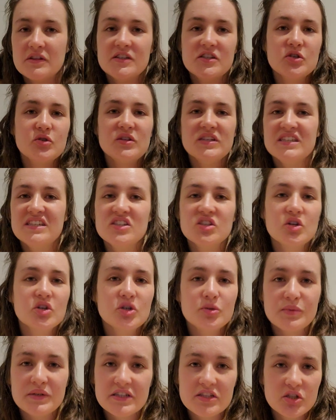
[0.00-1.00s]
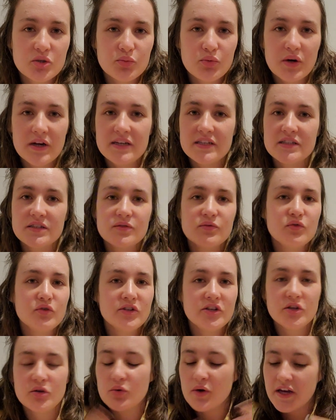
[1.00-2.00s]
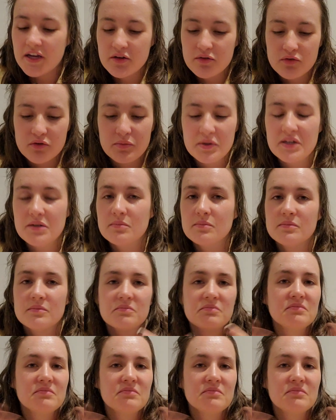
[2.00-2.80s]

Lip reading: So this is gonna be a surprise for you and for me.